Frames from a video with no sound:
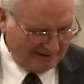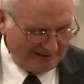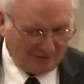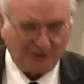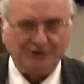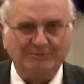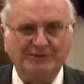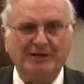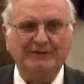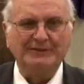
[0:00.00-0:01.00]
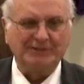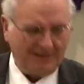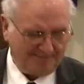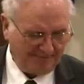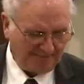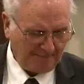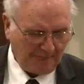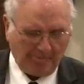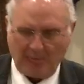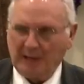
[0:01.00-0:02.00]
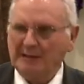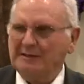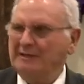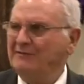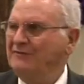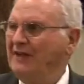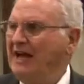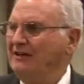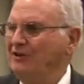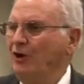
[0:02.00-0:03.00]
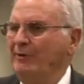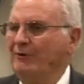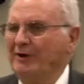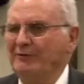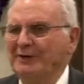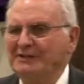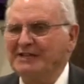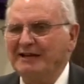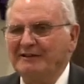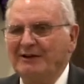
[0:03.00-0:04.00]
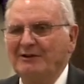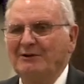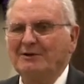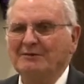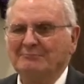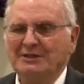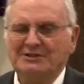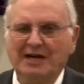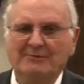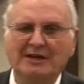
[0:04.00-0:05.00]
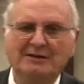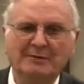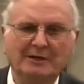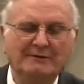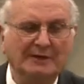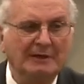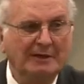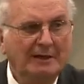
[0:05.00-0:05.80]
a worship service, and if they hadn't told me what it was, I'd have thought, Lord of mercy, I'm right in the middle of a